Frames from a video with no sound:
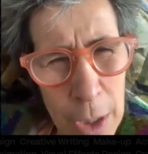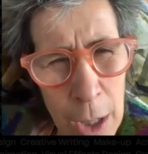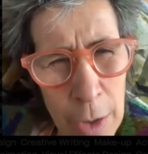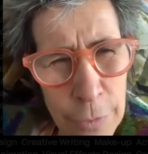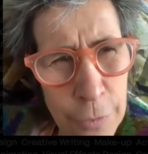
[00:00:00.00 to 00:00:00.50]

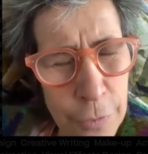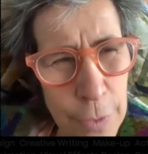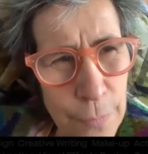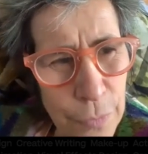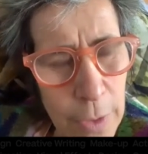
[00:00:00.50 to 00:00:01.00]
of
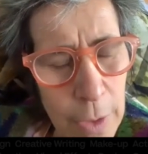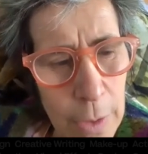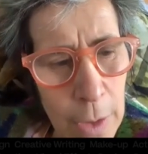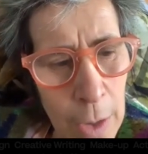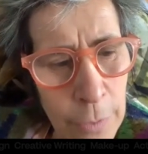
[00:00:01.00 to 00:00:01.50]

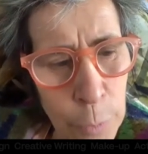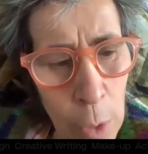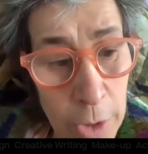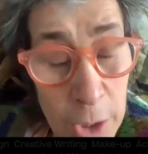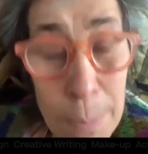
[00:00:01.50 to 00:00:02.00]

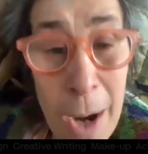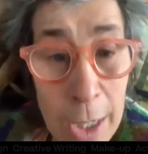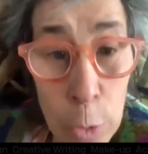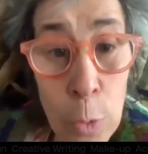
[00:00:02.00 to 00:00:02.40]
what you might call